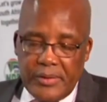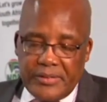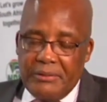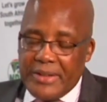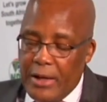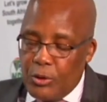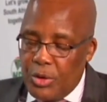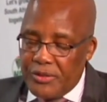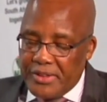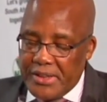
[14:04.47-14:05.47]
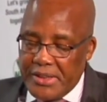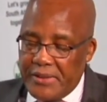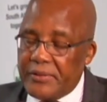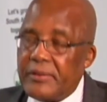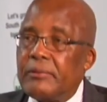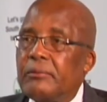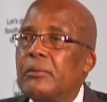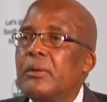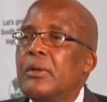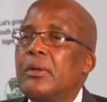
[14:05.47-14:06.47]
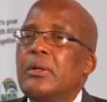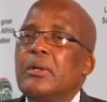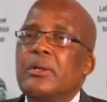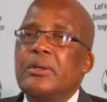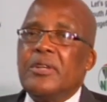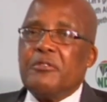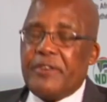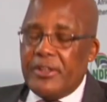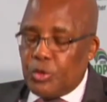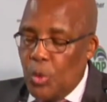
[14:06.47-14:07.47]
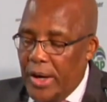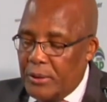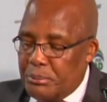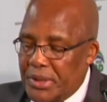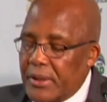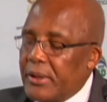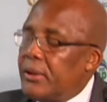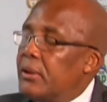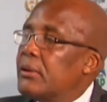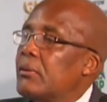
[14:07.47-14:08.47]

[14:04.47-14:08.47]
several concessions. The first one being